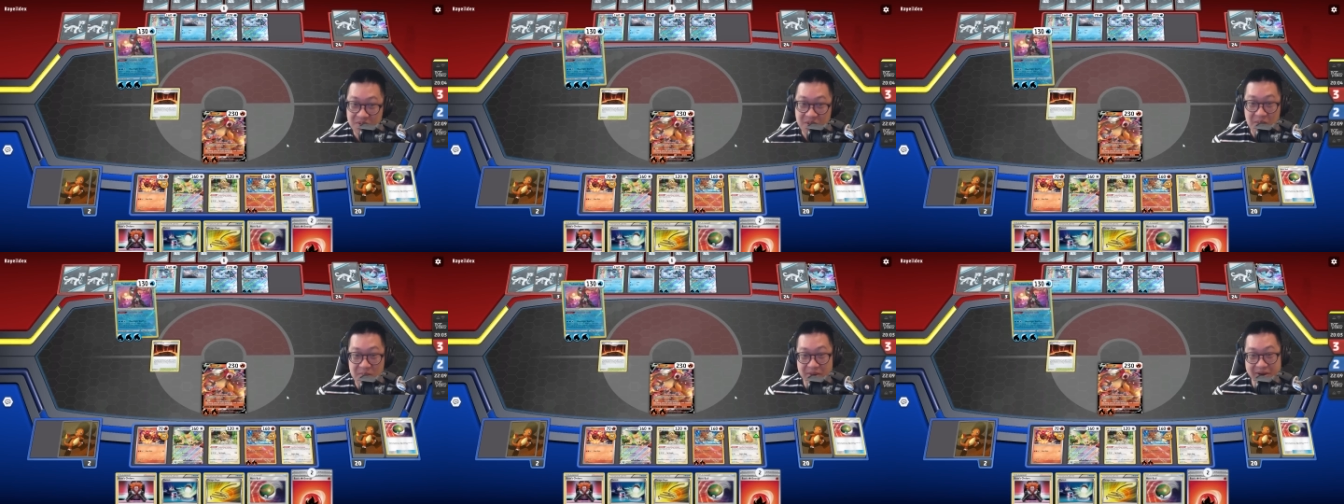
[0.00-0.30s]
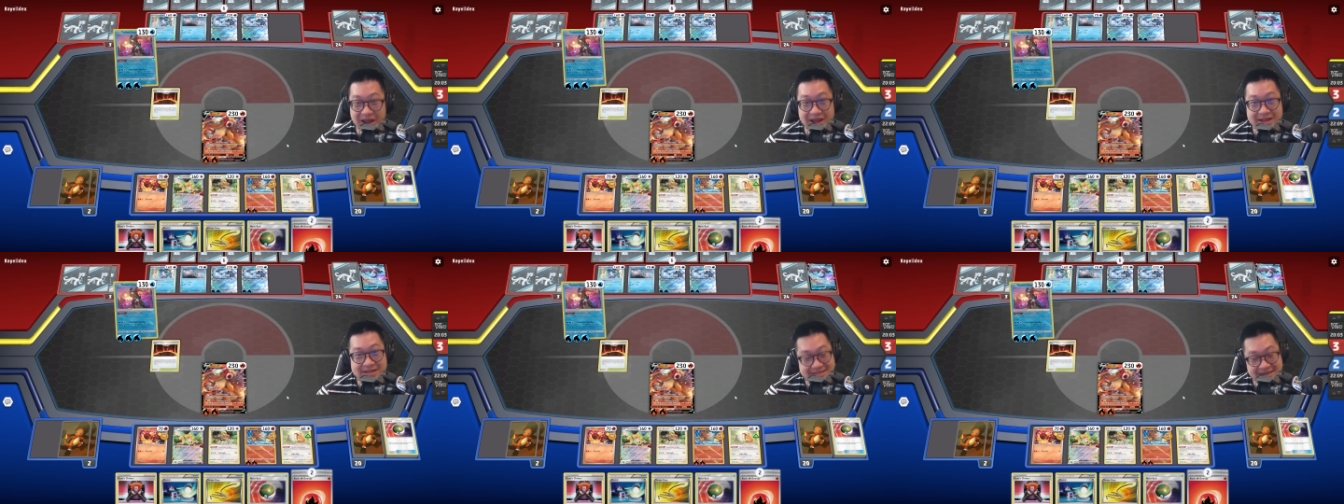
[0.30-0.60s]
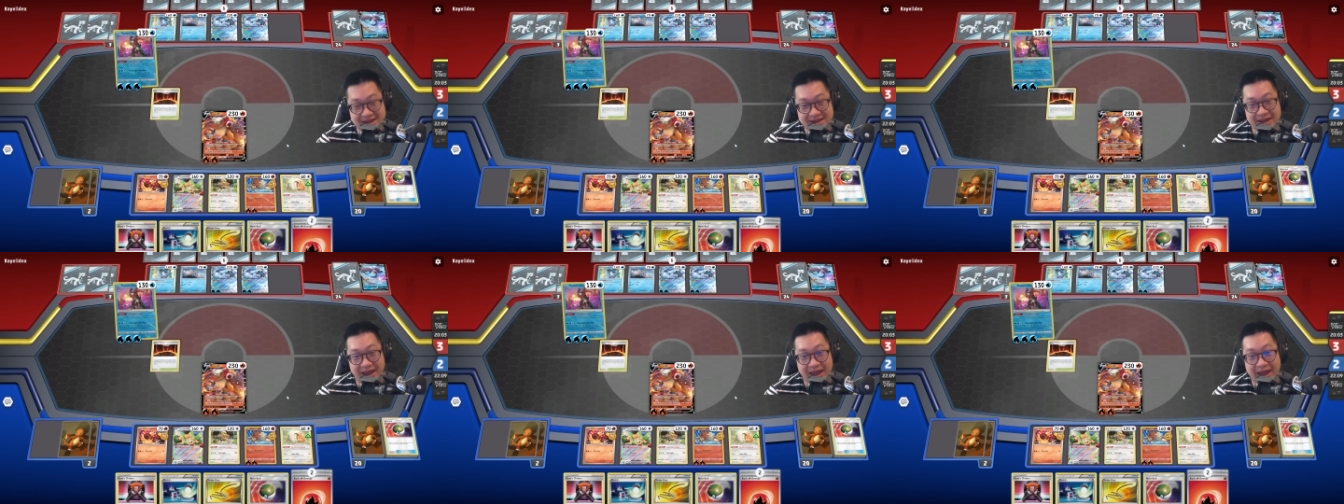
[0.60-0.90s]
But
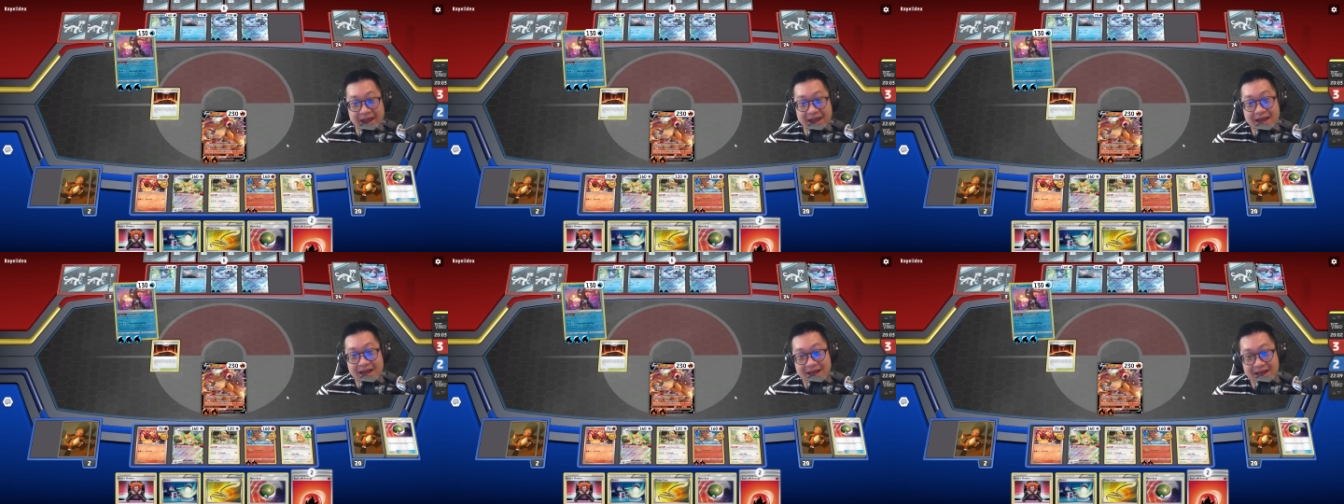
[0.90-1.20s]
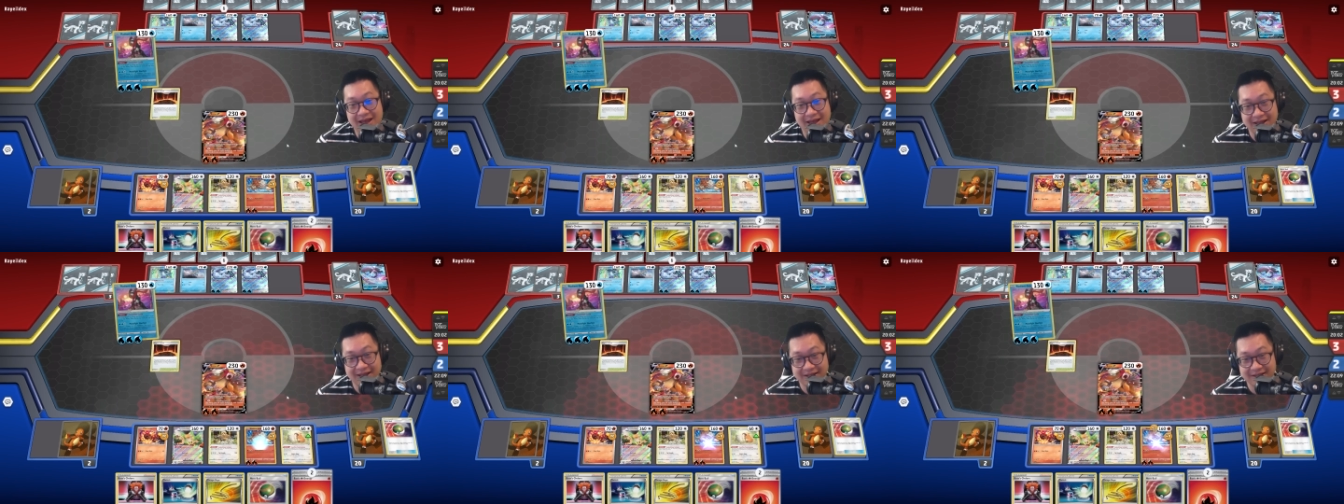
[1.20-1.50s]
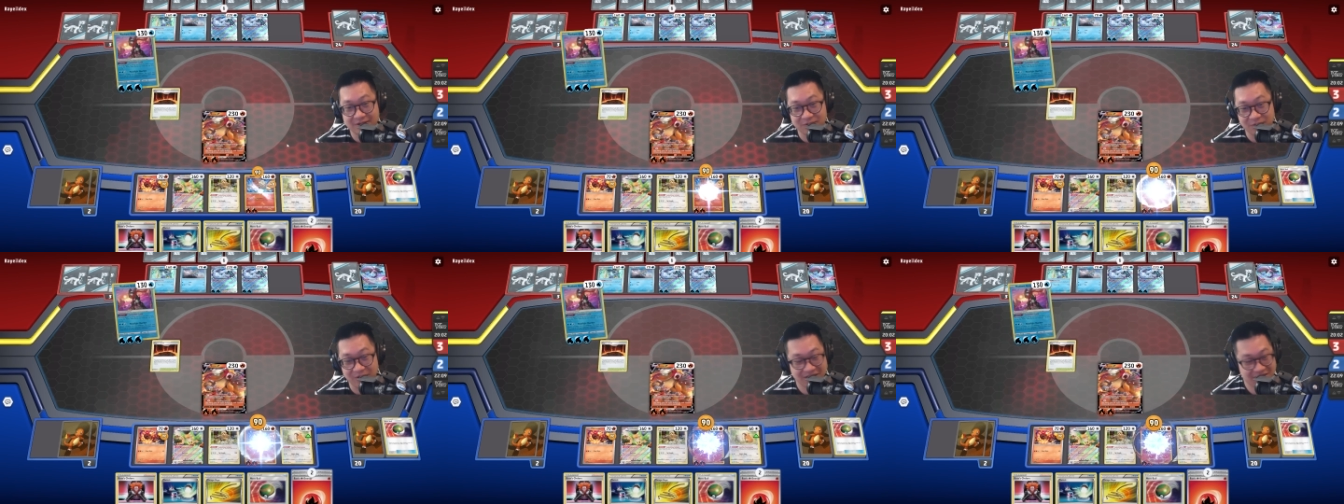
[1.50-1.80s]
Entei
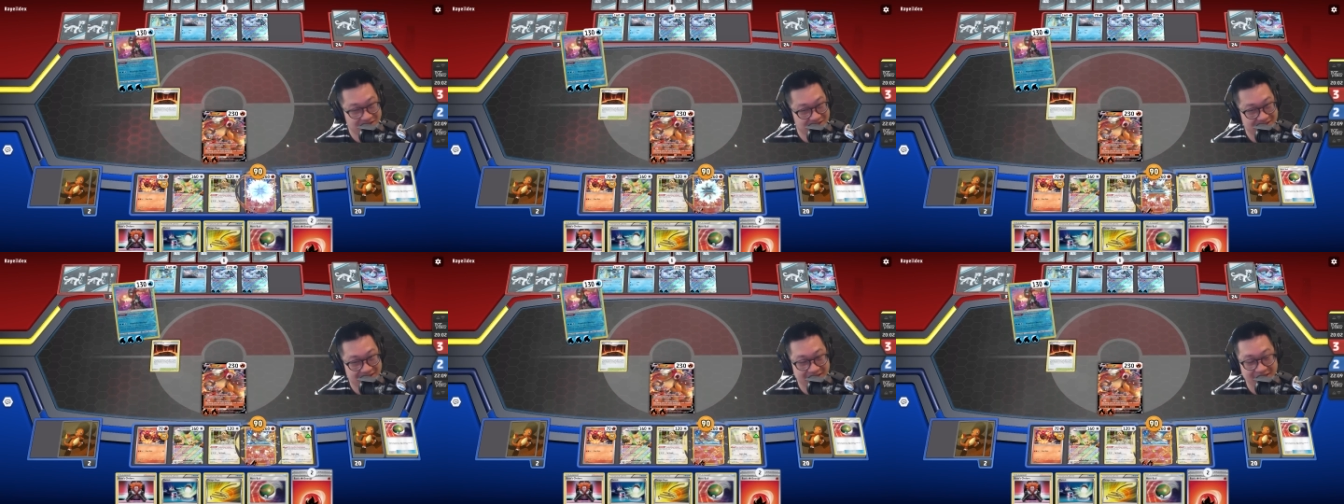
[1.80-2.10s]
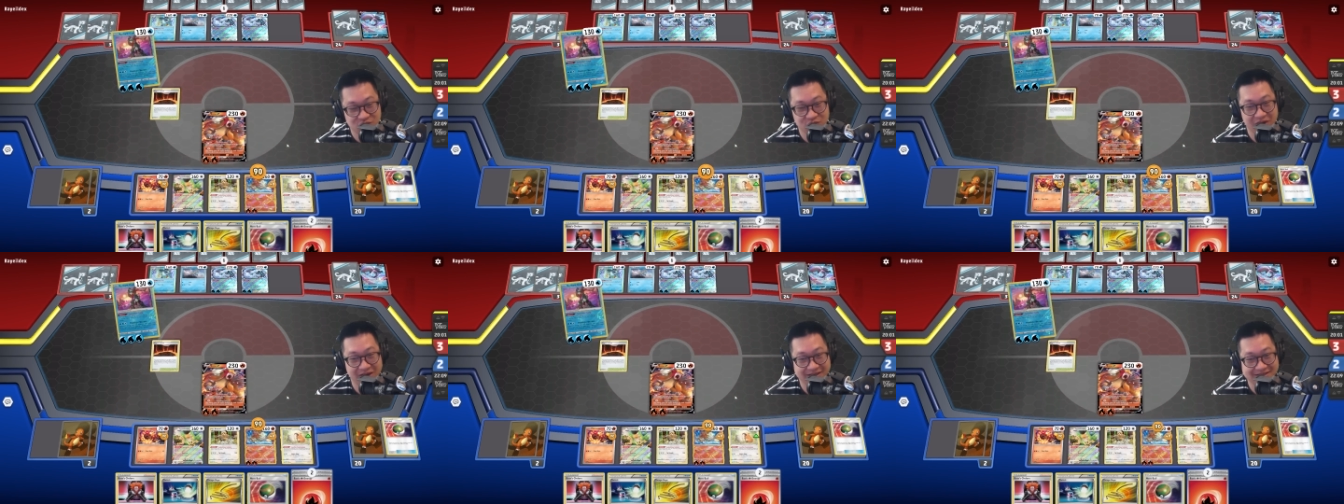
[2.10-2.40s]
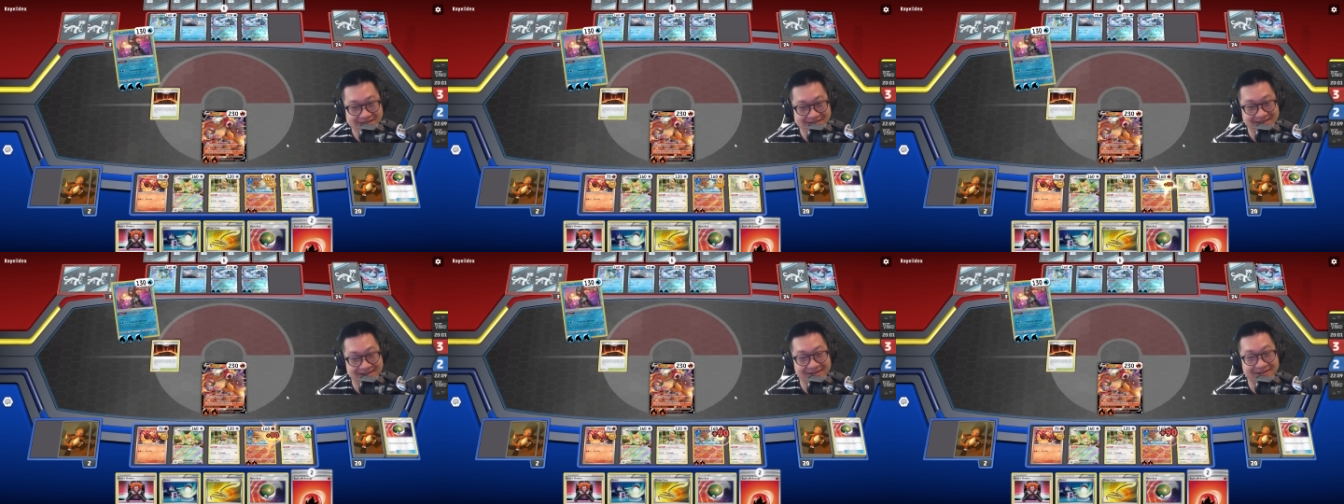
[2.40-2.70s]
and Radiant Heatran is
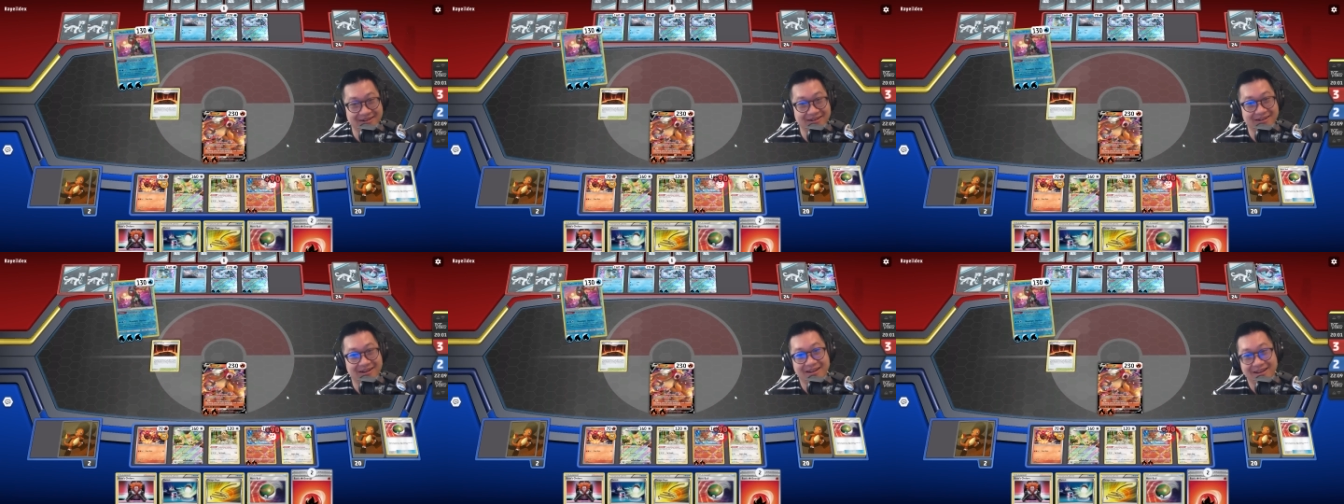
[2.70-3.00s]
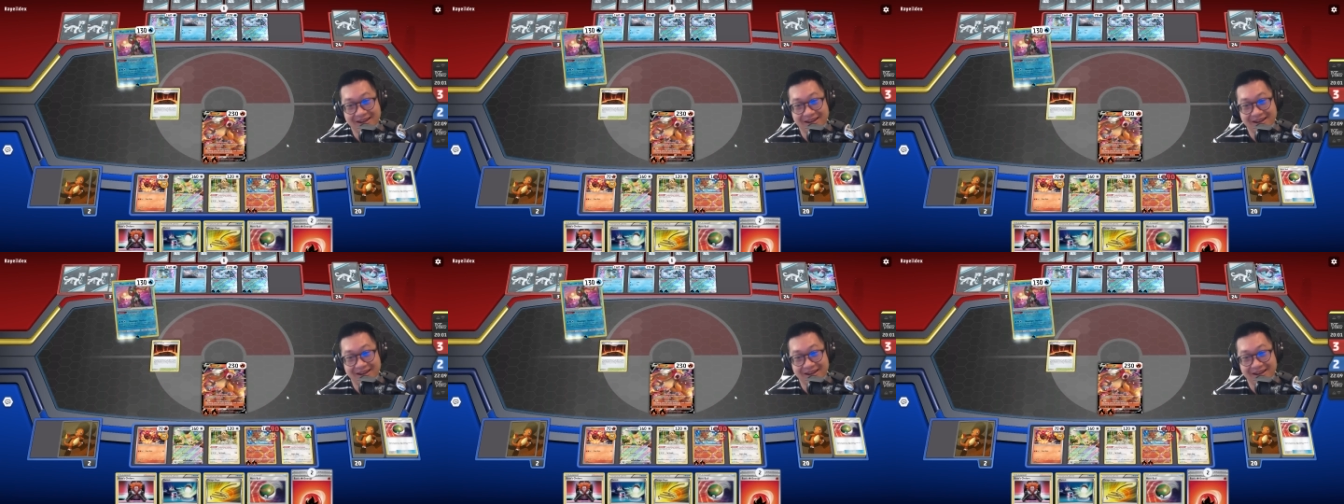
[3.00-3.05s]
here.